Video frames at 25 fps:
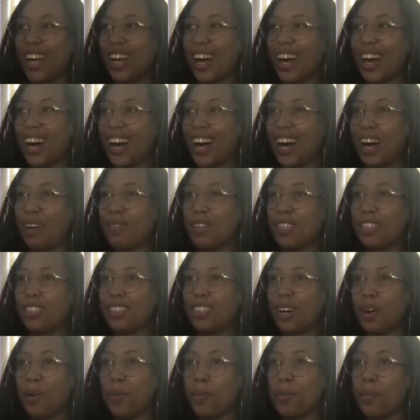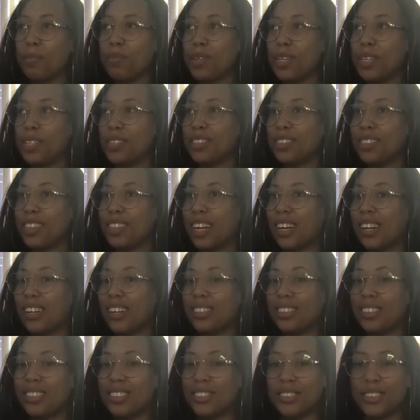Um, don't be
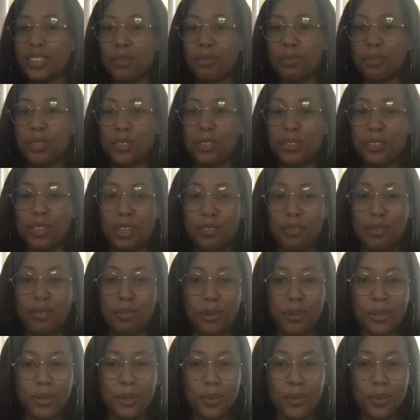scared to do something you're not familiar